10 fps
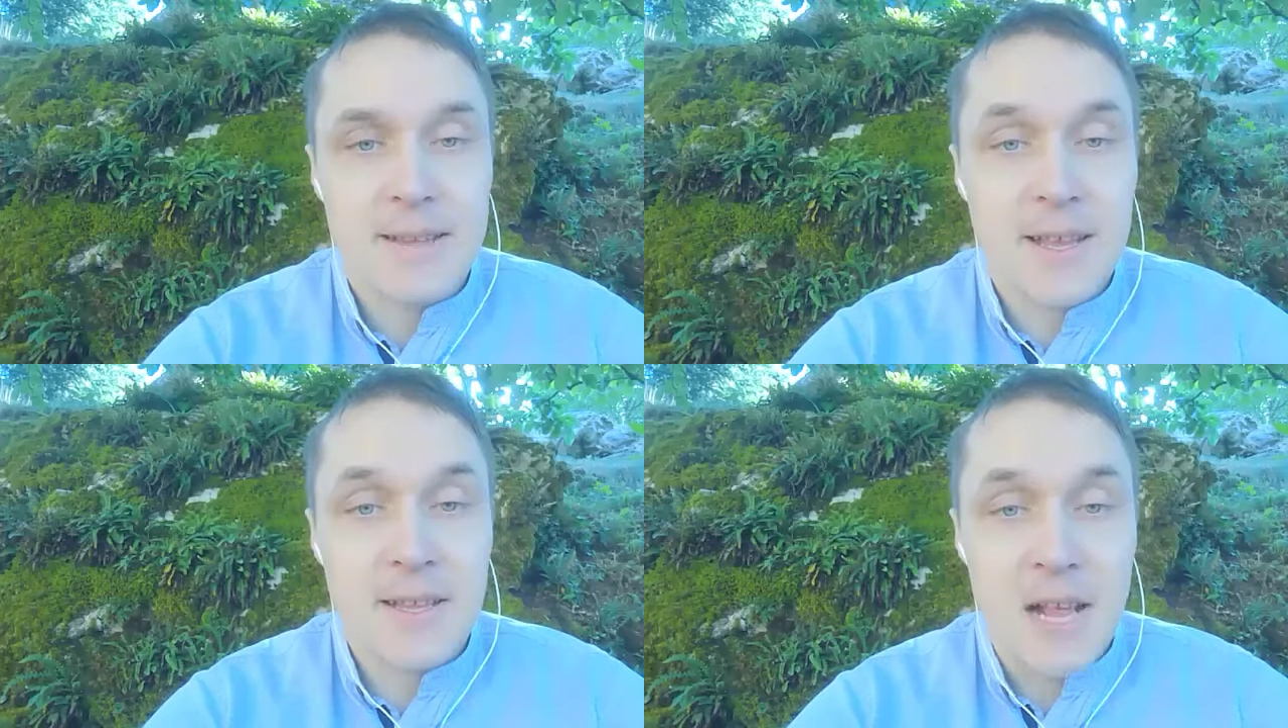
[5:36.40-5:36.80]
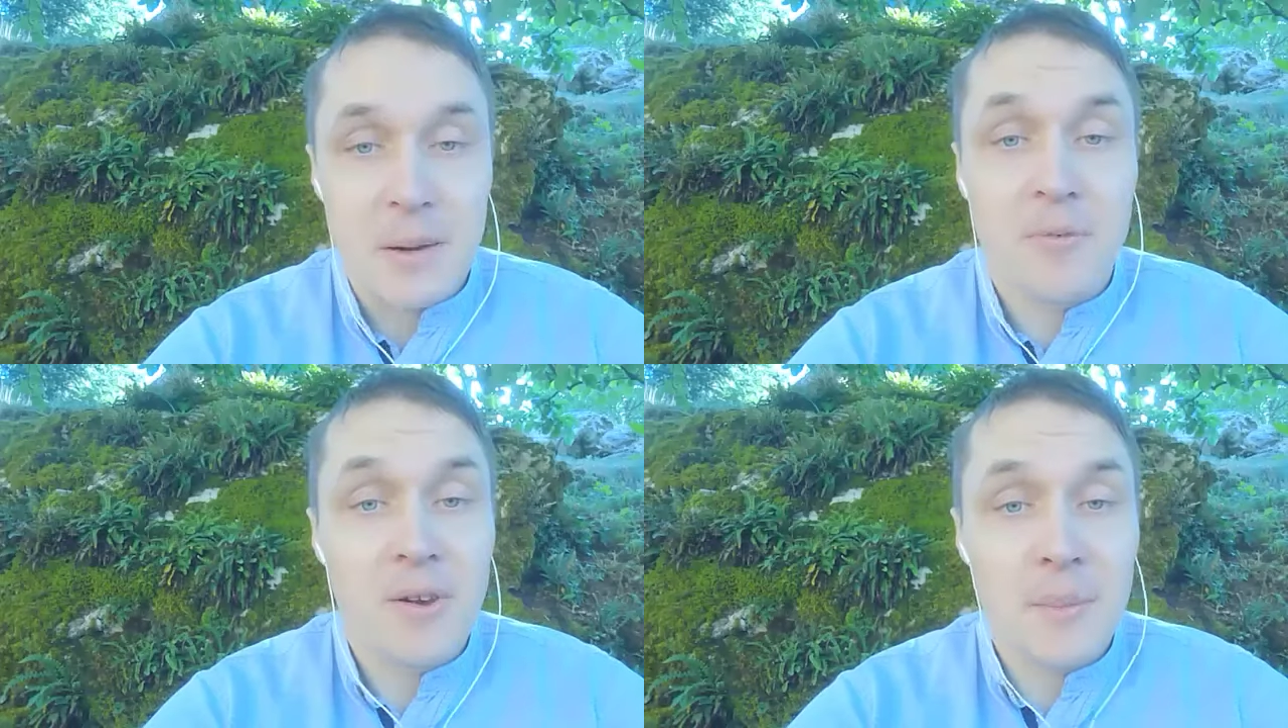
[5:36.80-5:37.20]
then
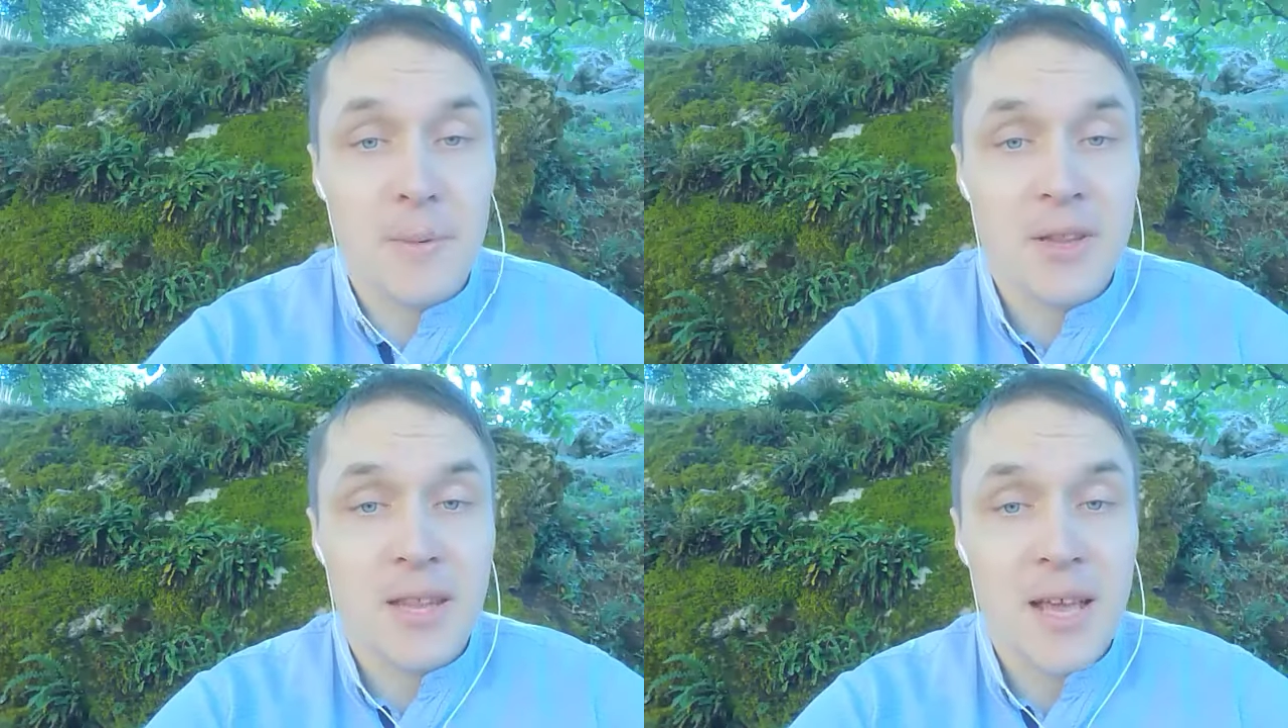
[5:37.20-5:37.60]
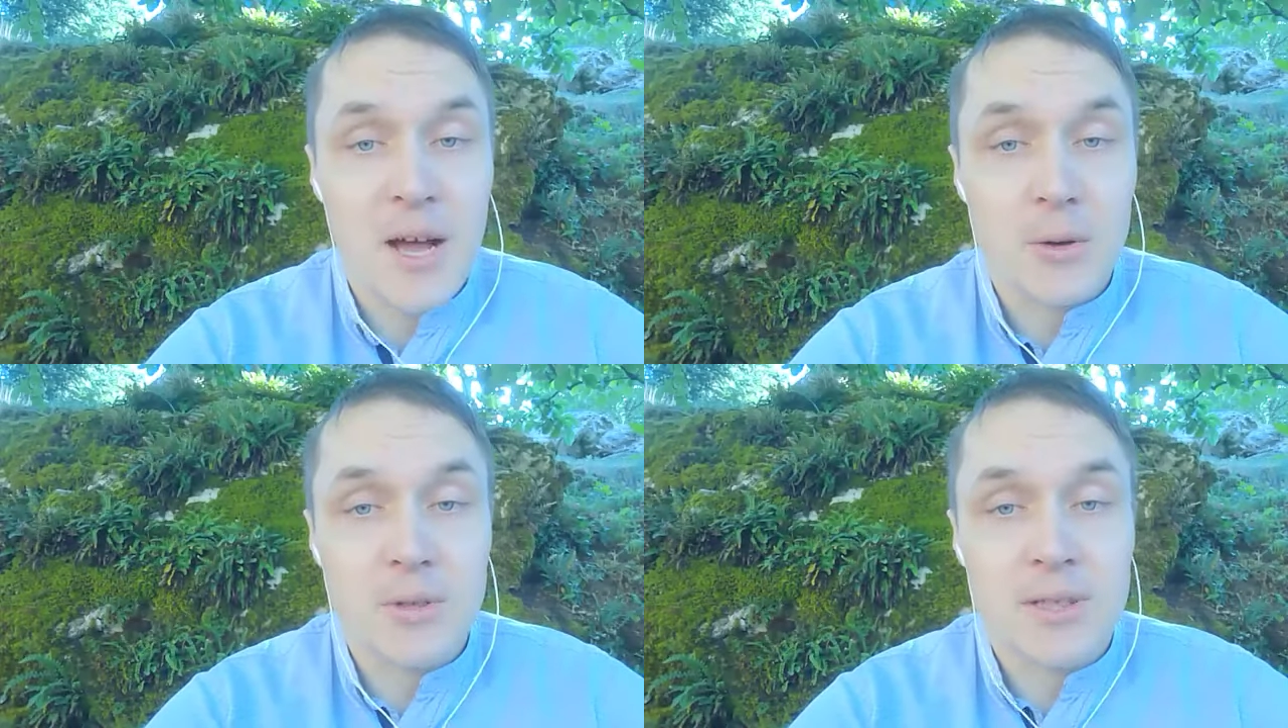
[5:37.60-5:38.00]
helpfully pointing
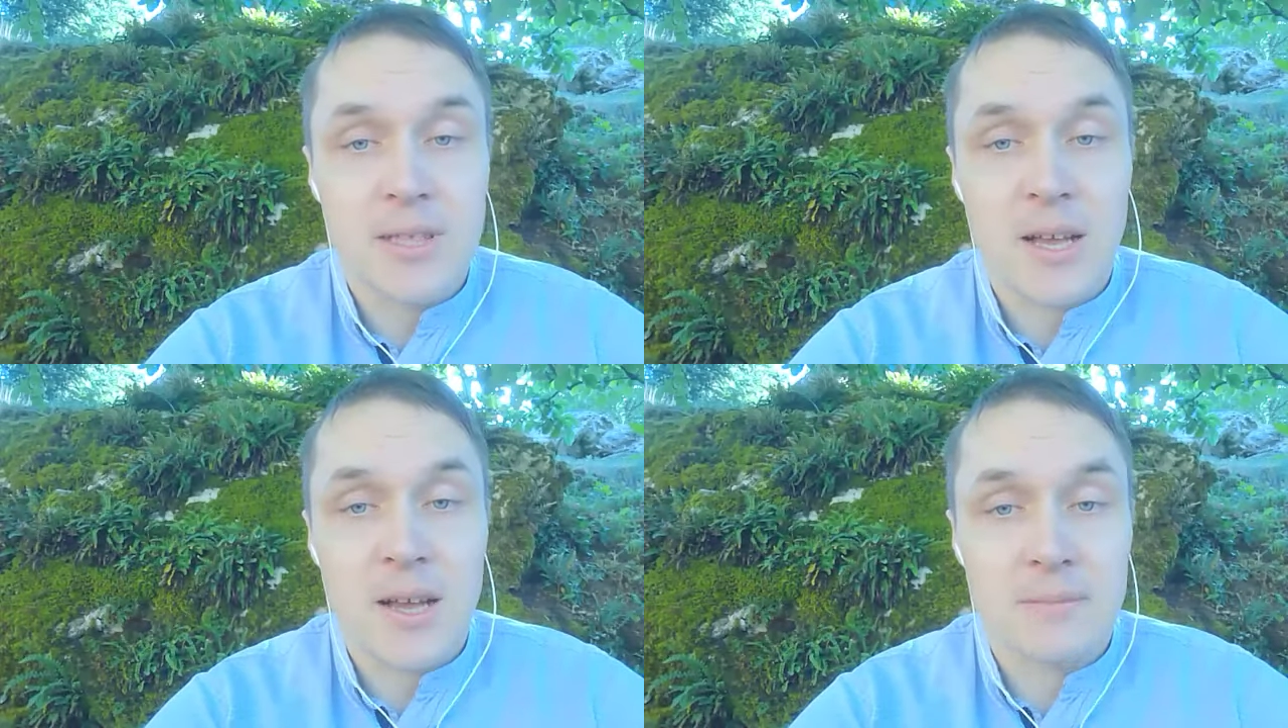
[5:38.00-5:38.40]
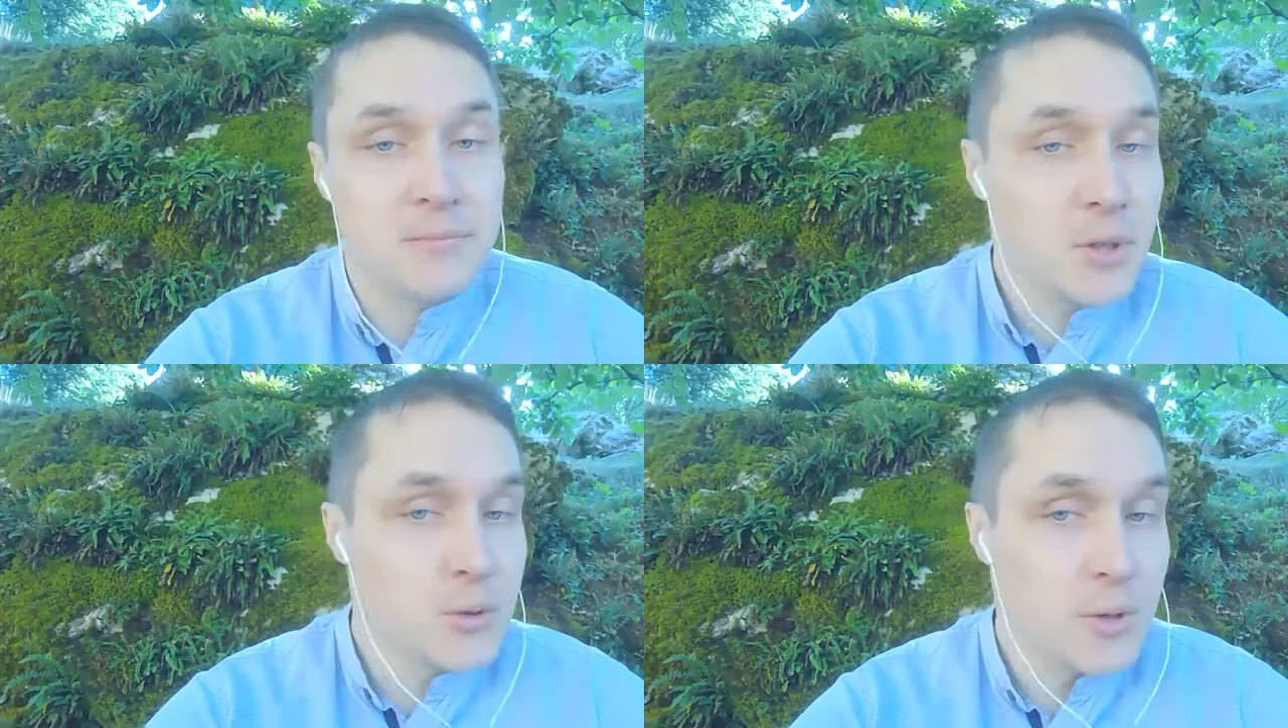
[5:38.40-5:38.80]
out,
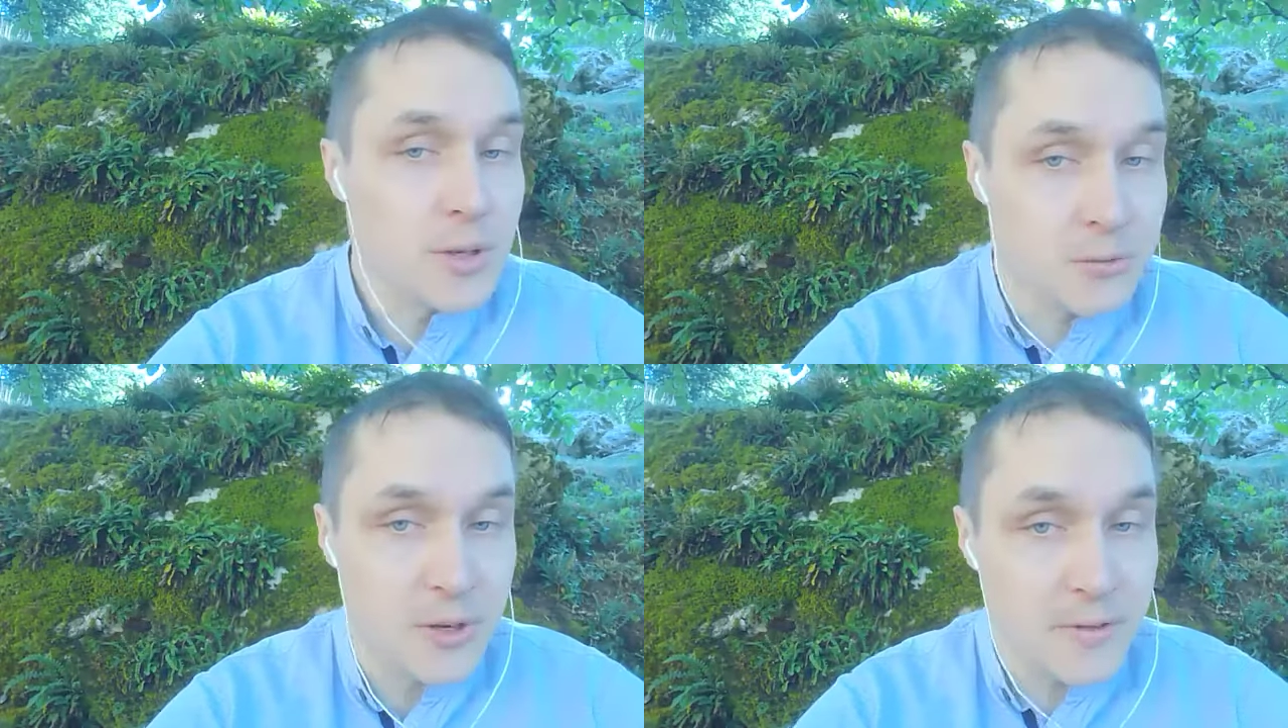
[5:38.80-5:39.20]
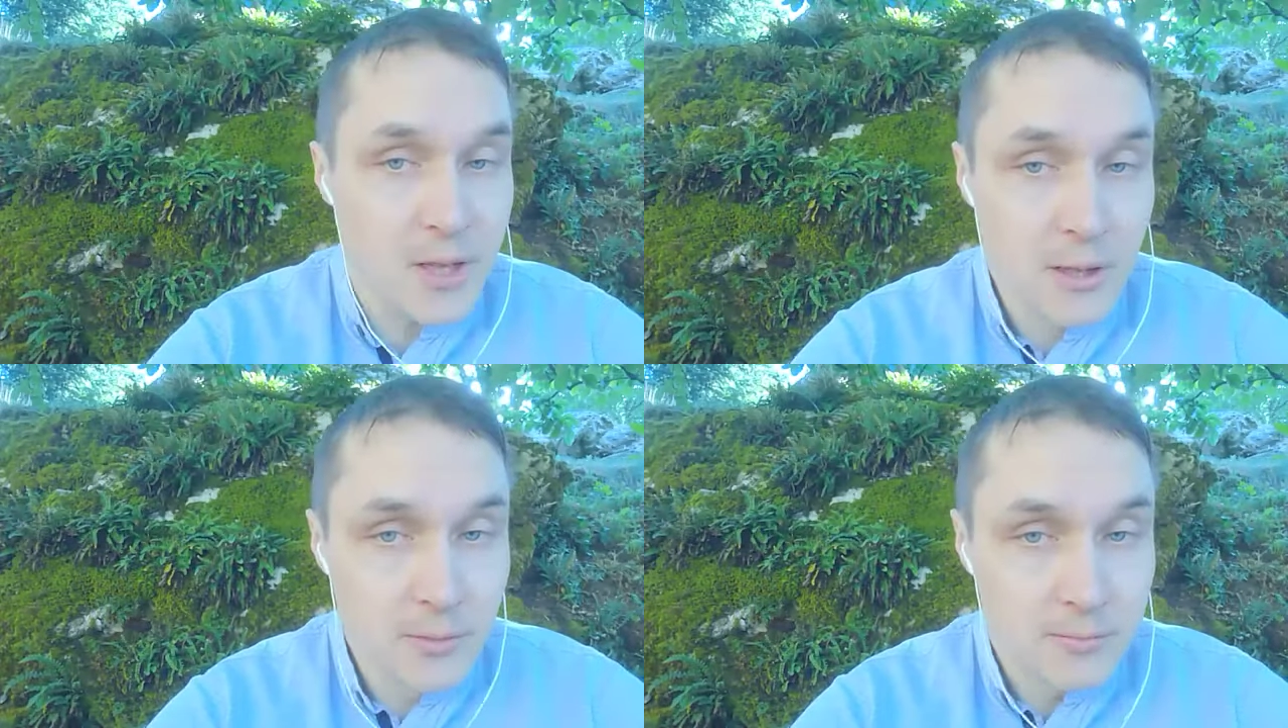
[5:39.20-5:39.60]
usually
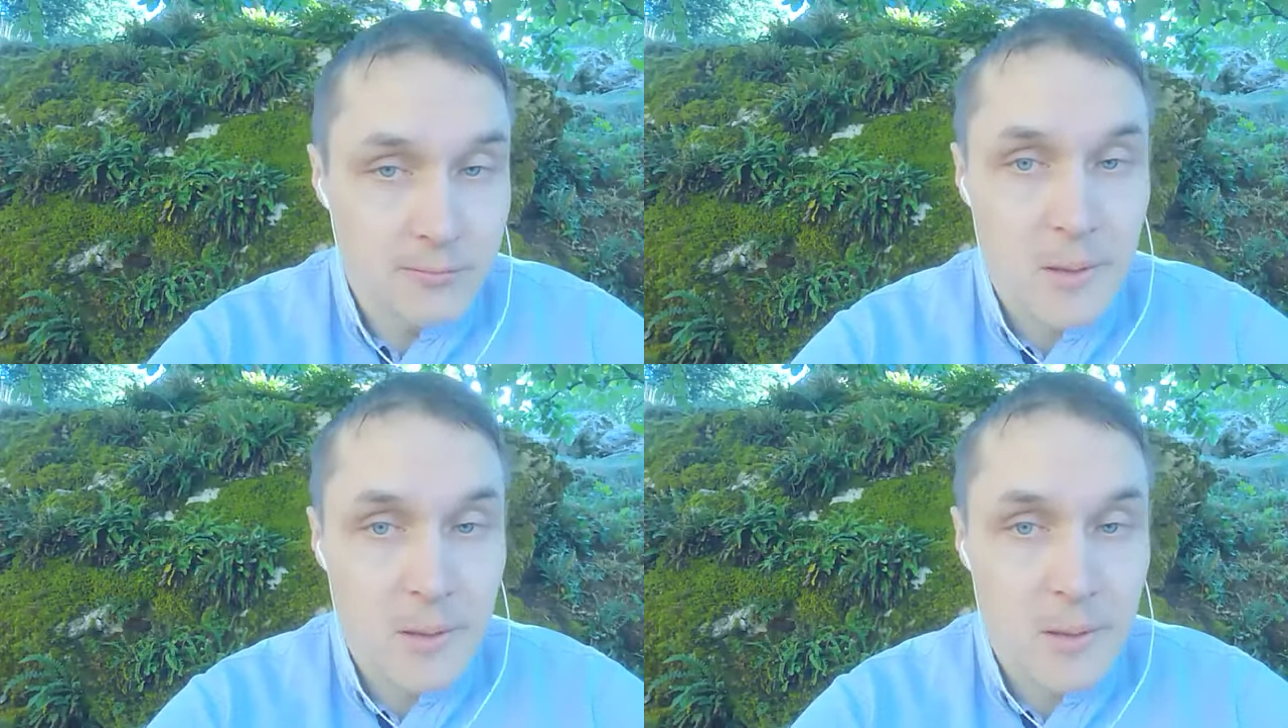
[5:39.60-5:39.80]
trivial,